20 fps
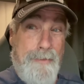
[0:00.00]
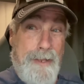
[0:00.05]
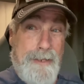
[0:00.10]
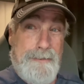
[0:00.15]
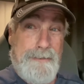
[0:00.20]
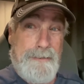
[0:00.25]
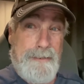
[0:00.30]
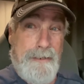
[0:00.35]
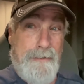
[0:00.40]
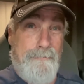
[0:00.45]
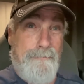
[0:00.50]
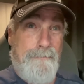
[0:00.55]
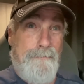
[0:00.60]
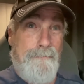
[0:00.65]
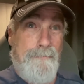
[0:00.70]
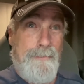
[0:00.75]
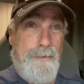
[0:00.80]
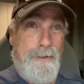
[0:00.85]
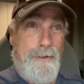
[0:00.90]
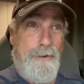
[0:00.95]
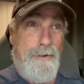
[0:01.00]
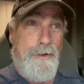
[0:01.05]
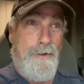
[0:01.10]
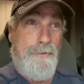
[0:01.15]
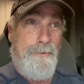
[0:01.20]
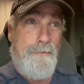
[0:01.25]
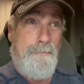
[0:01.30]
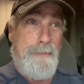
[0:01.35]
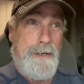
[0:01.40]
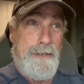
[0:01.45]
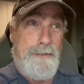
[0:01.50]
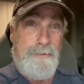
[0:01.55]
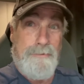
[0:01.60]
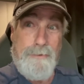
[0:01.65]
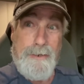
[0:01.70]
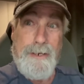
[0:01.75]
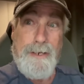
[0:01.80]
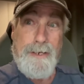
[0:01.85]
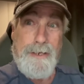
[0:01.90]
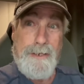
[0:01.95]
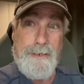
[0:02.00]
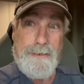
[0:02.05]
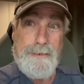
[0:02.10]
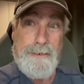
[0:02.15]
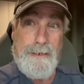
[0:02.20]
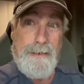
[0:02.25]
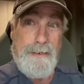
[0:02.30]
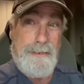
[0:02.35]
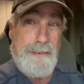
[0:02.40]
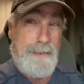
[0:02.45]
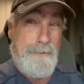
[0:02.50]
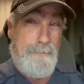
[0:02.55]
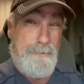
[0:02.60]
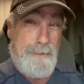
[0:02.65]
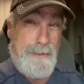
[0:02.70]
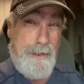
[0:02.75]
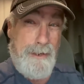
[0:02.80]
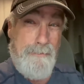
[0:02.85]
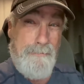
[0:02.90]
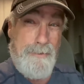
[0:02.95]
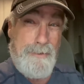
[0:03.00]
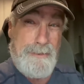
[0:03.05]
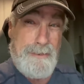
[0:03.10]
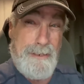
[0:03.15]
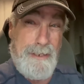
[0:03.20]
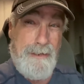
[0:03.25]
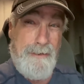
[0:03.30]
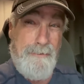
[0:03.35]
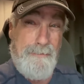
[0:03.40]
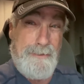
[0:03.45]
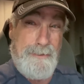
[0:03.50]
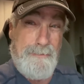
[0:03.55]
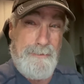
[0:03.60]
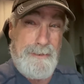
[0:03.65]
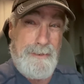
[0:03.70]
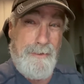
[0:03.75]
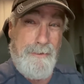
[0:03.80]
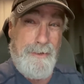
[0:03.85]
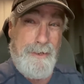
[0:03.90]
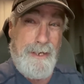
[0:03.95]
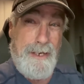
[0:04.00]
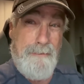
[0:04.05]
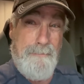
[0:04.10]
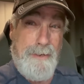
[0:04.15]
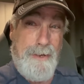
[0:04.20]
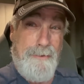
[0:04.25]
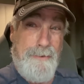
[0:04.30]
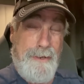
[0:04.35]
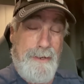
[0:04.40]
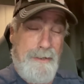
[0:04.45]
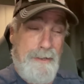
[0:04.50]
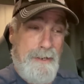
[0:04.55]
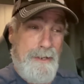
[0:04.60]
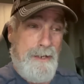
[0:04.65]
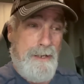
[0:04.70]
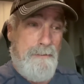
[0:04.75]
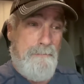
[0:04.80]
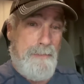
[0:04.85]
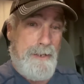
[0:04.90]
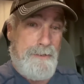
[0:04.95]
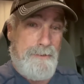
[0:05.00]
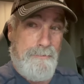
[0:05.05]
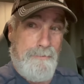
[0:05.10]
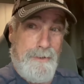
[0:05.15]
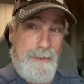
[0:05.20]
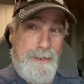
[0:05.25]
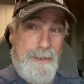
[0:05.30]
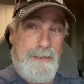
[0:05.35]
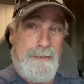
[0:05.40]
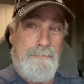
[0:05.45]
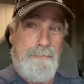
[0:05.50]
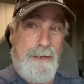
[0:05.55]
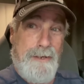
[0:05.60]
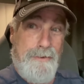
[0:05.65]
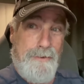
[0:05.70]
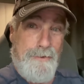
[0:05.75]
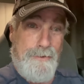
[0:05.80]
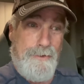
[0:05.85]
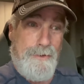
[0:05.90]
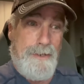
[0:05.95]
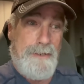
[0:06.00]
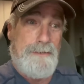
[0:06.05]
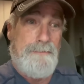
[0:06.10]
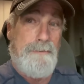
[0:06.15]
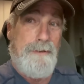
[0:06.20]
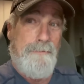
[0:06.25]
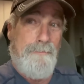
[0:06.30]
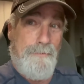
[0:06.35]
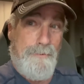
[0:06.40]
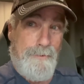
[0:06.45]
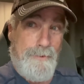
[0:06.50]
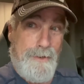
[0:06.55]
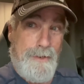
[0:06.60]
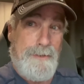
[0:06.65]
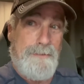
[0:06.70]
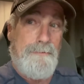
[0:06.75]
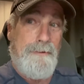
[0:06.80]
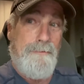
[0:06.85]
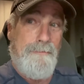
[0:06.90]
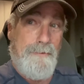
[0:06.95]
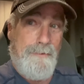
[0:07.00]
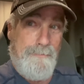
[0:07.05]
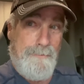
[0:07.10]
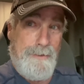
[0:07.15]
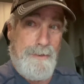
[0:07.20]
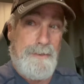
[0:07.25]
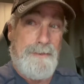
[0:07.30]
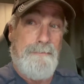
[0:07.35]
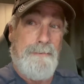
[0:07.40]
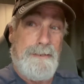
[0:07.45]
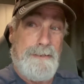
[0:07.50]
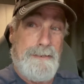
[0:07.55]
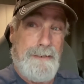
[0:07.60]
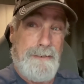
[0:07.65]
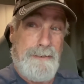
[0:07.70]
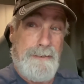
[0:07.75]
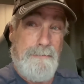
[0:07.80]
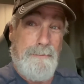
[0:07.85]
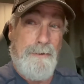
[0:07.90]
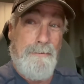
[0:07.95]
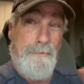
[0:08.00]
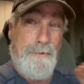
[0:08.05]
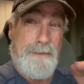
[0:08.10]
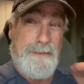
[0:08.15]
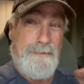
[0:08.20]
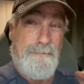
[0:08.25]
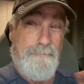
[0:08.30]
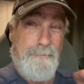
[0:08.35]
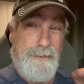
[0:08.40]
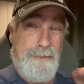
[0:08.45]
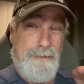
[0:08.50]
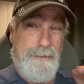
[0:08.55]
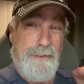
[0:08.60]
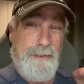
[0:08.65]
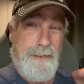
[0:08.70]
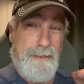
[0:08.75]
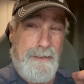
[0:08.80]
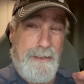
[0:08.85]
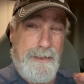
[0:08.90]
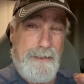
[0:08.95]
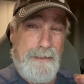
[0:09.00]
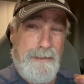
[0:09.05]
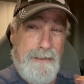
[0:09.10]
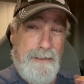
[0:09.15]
that stuff you know, all through my 20s, and it wasn't, it wasn't, I wasn't thinking about that, my 20s, my 30s, my 40s, my 50s, my 60s, but once, once you hit like,